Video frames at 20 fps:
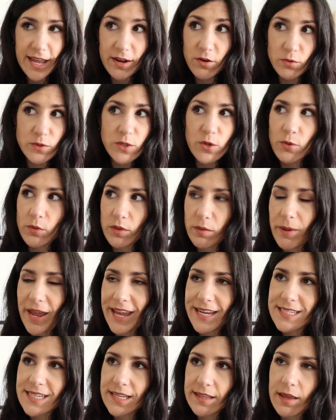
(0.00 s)
and also all the
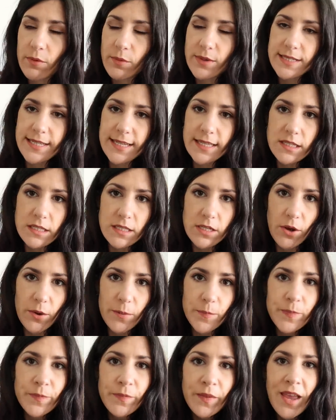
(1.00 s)
painting that we did.
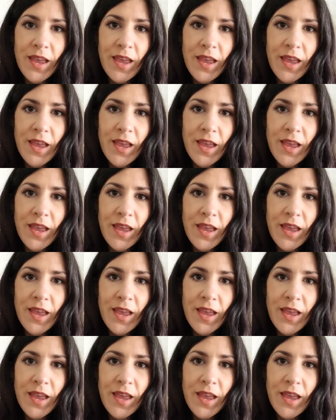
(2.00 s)
So